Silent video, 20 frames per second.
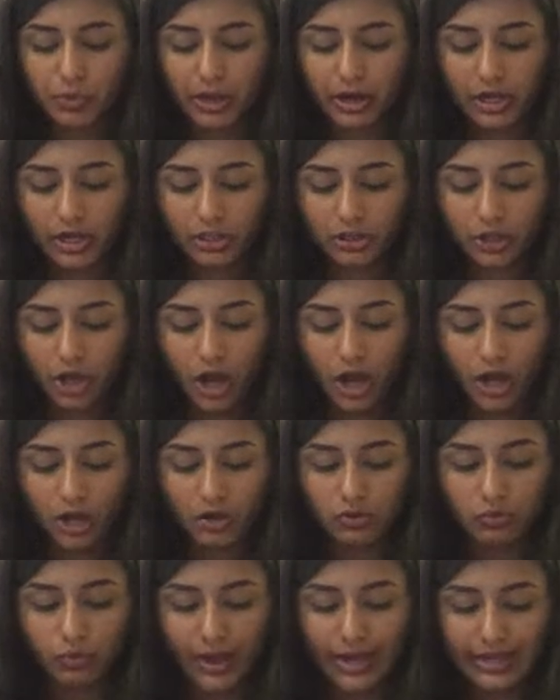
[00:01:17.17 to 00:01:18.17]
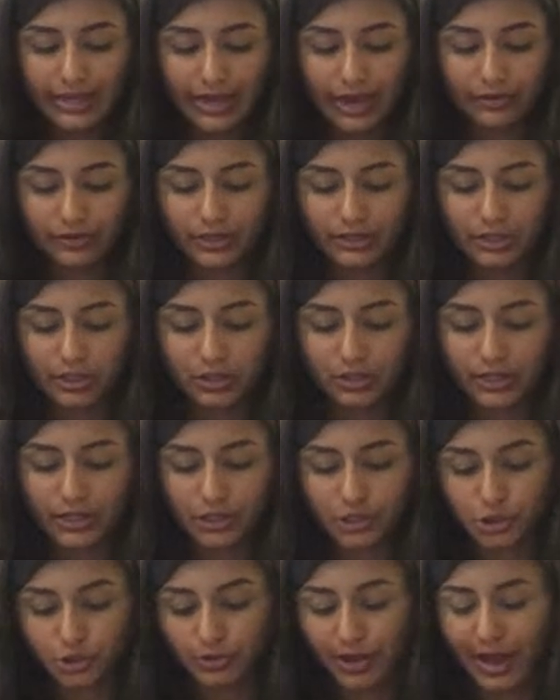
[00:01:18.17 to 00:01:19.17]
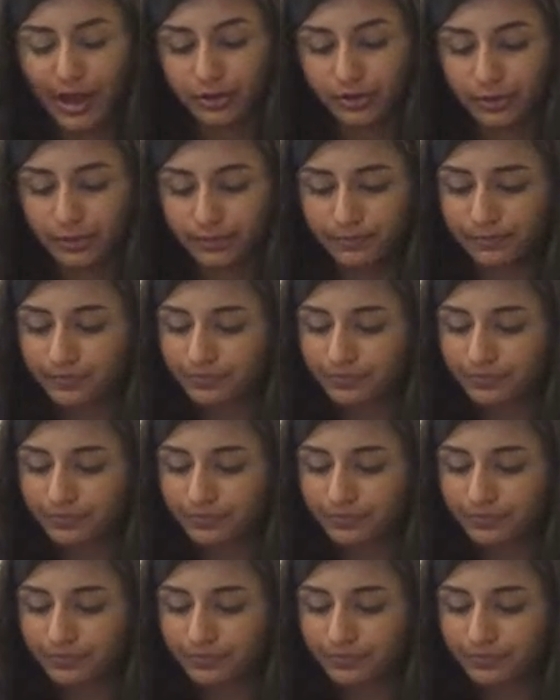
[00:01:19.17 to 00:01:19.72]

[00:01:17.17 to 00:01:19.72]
wearing a long, white gown that looked like a shroud.